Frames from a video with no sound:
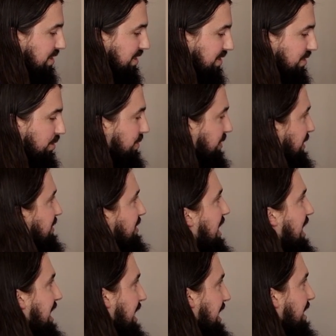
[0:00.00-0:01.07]
This uses
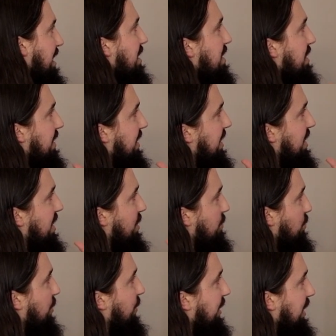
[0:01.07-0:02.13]
a
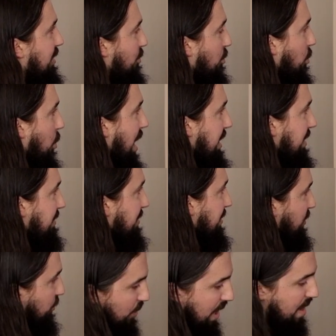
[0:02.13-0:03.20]
brilliant white
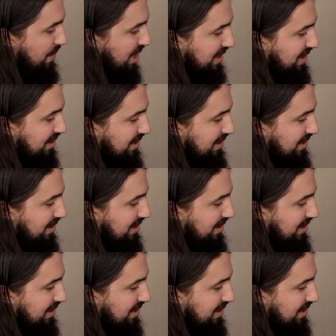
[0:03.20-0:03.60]
ceramic,